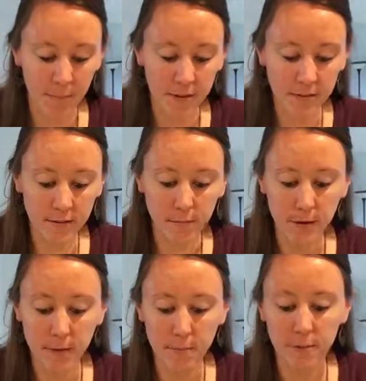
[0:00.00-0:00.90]
This is
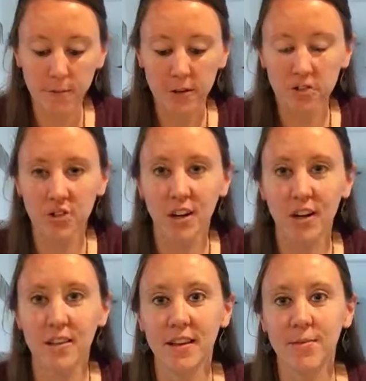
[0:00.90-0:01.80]
right before
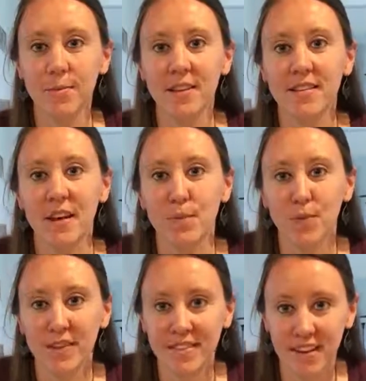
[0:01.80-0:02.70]
Jonathan meets
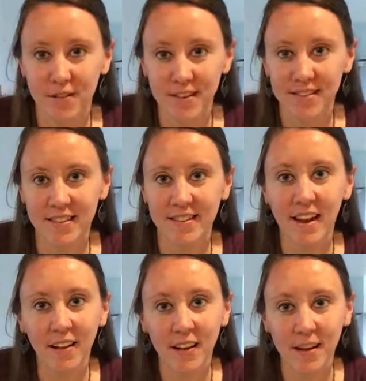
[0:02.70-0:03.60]
up with David to
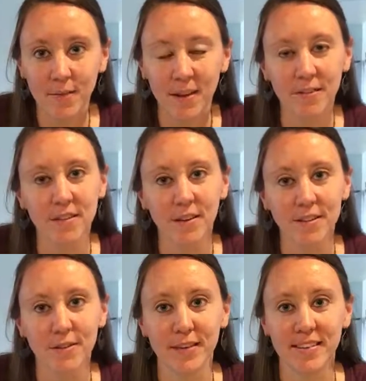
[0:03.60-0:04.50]
tell him that
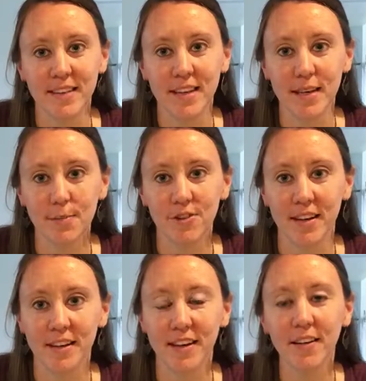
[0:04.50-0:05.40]
Saul's going to keep
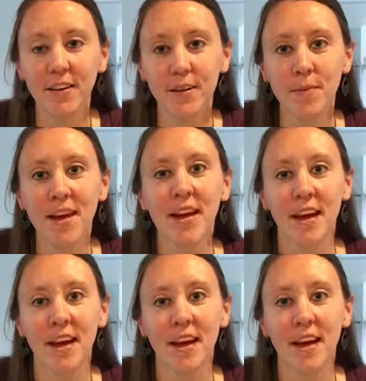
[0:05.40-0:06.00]
trying to kill him